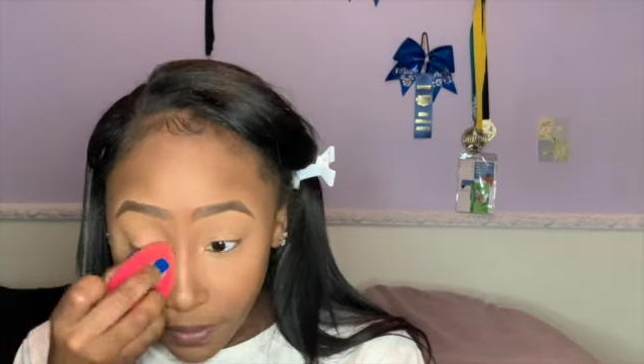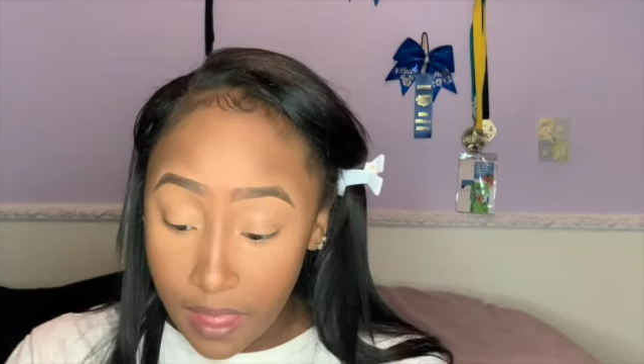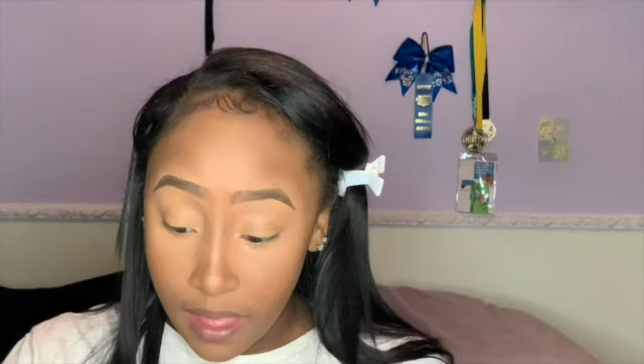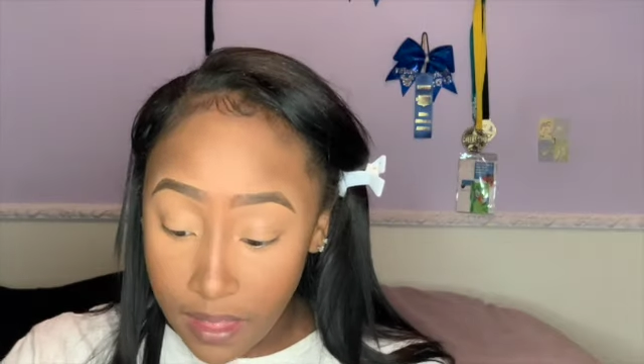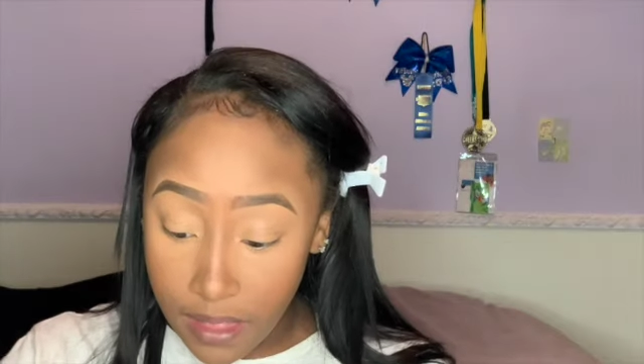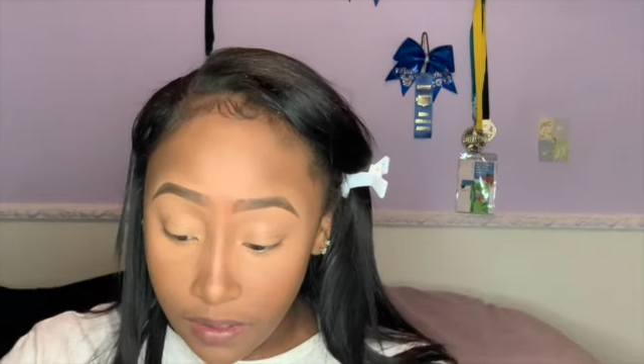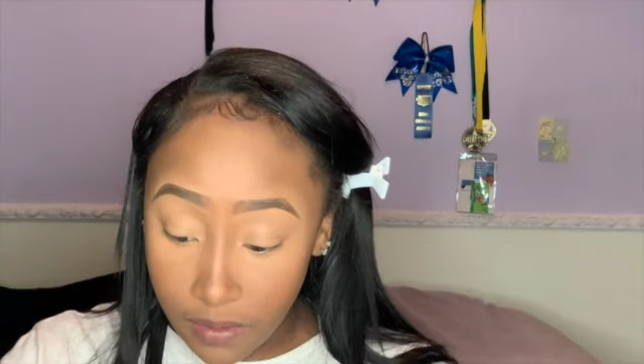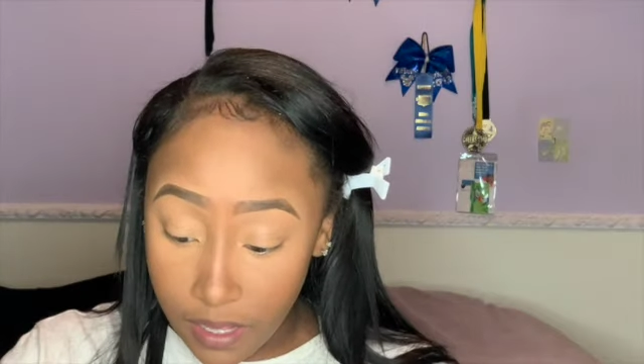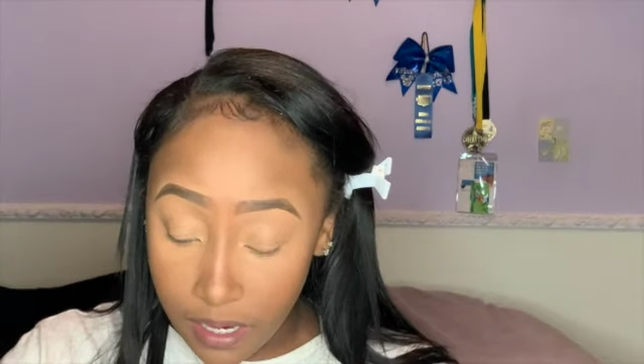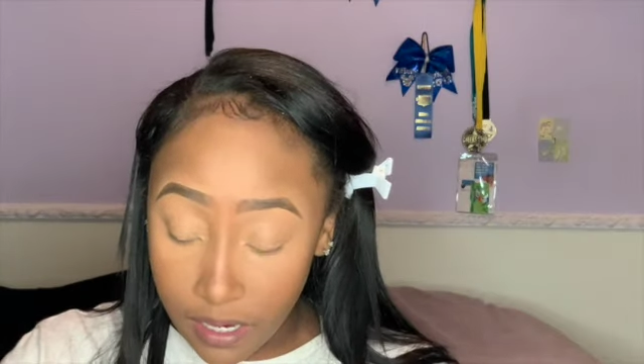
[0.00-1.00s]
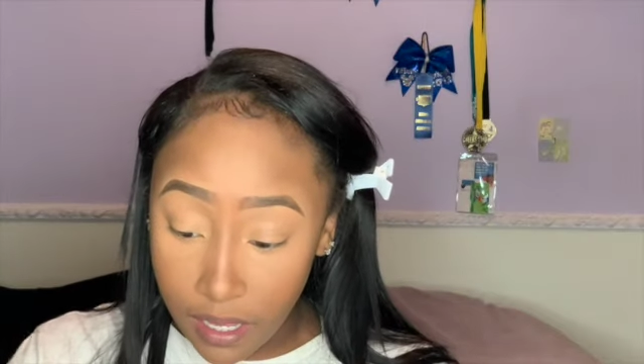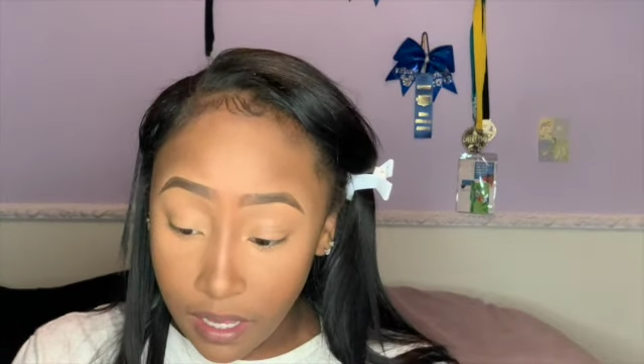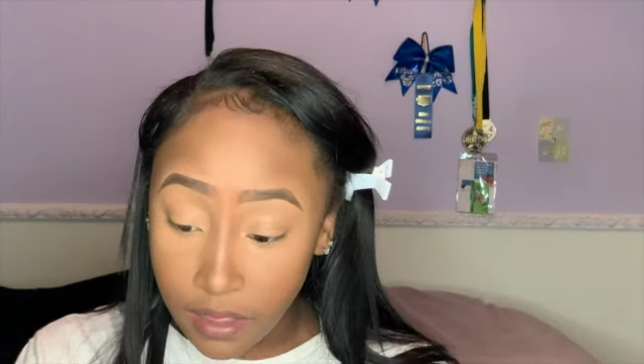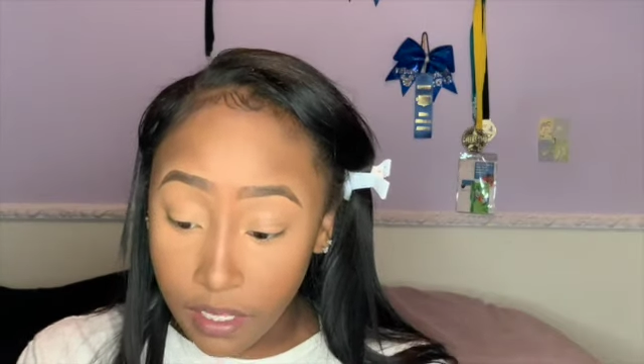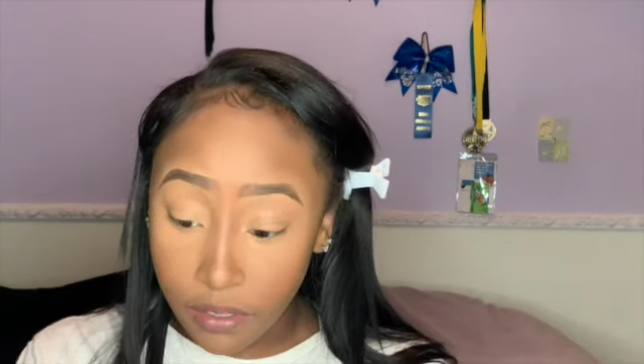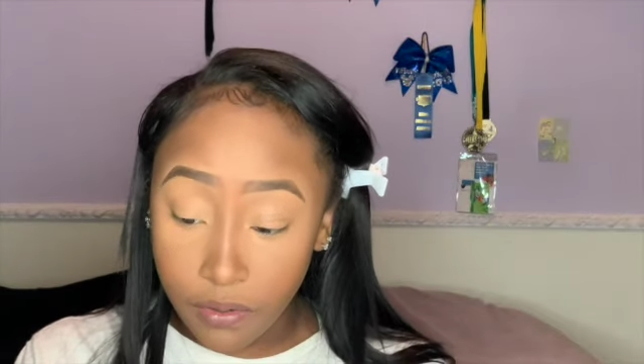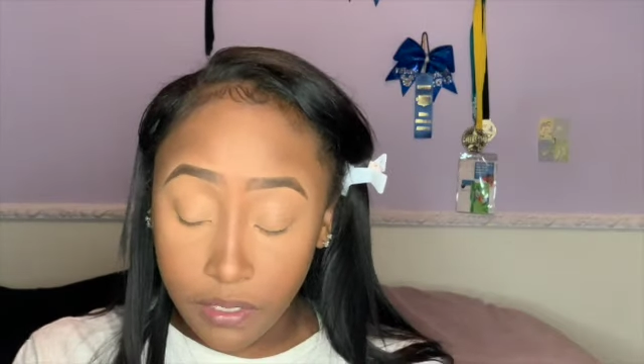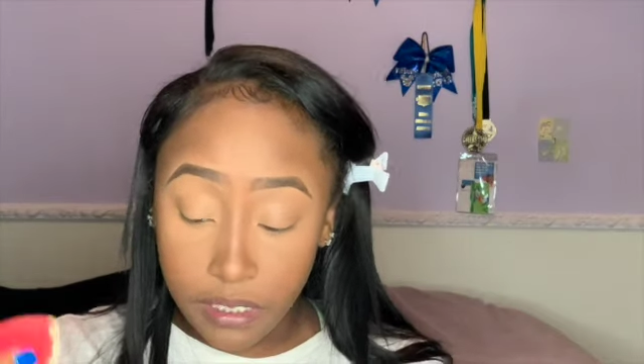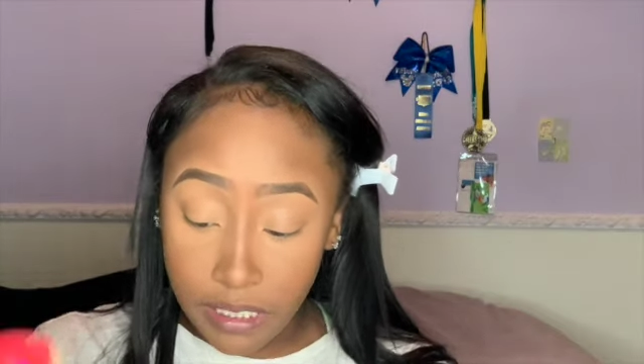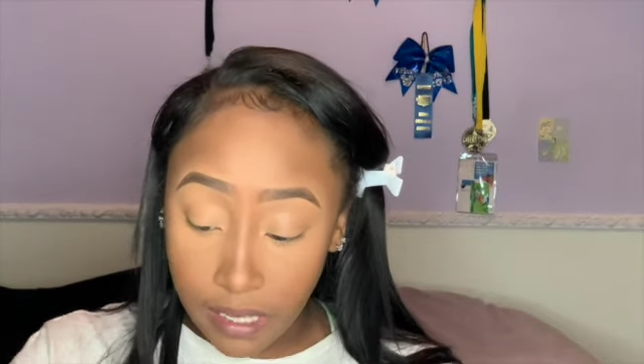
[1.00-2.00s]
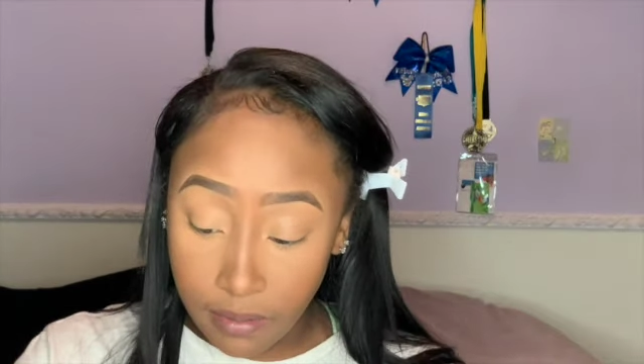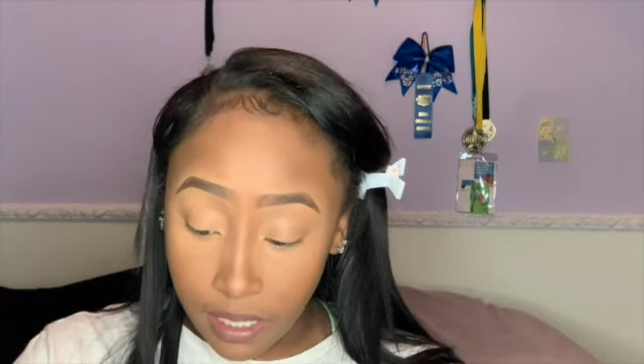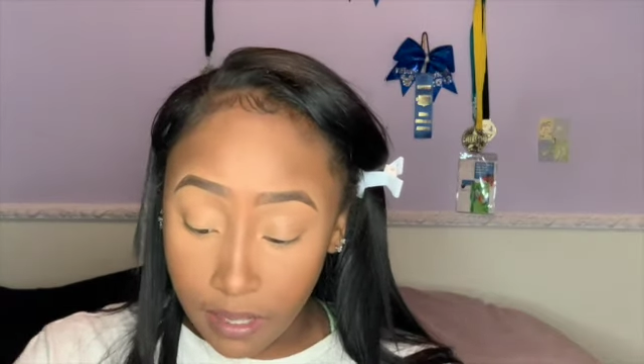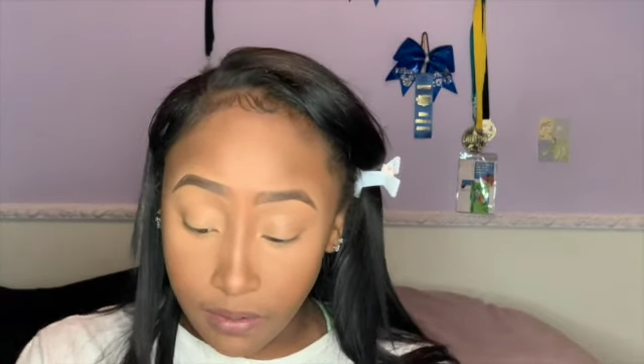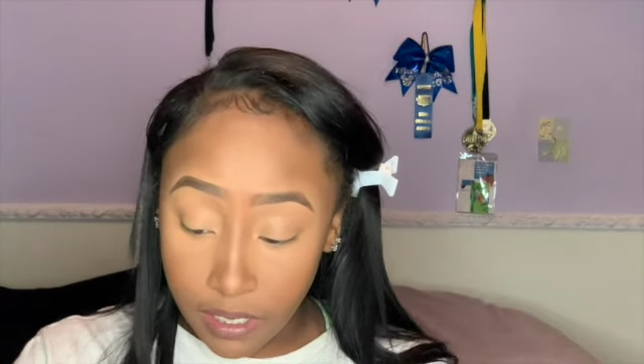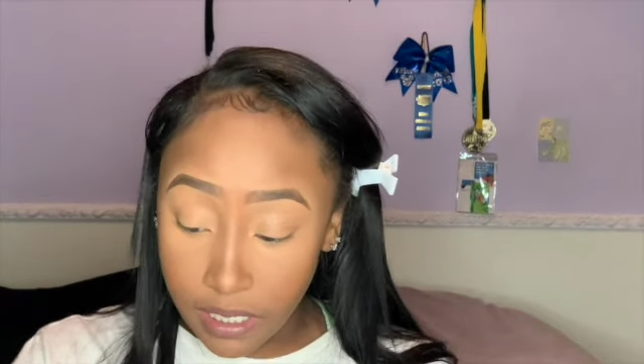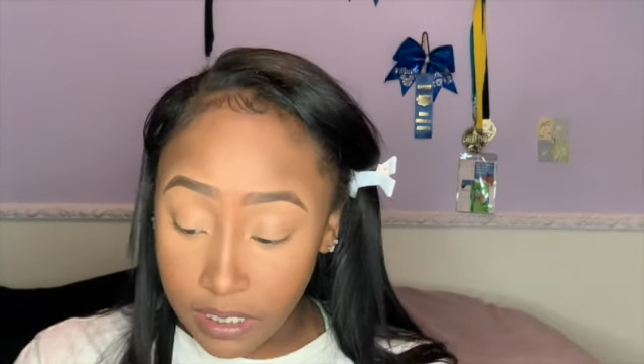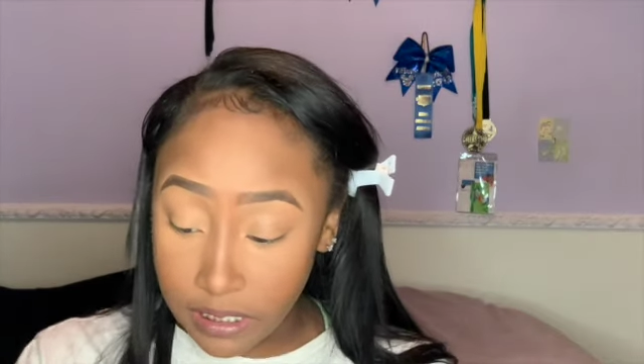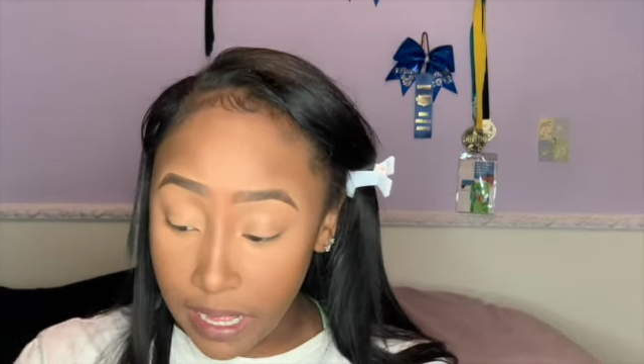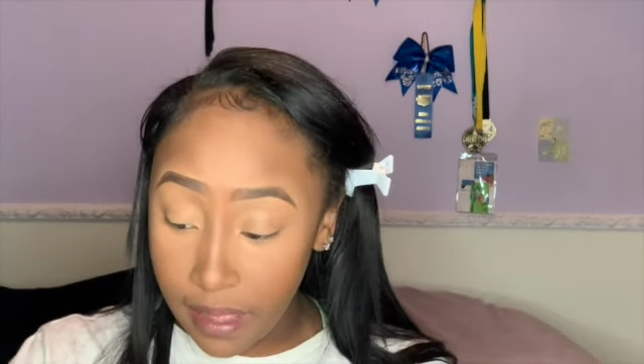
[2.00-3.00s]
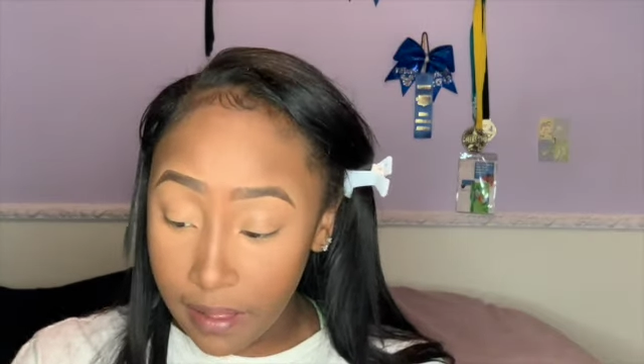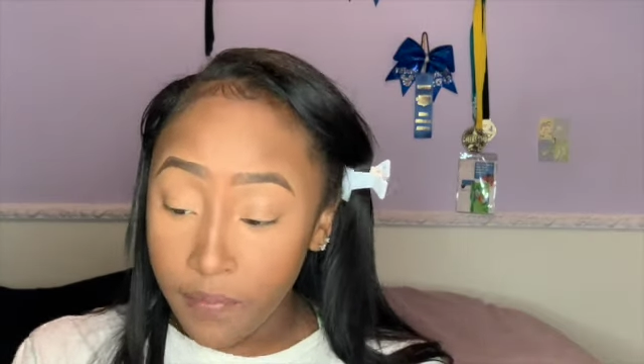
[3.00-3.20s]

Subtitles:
And then you get another, you do the same thing on the other side.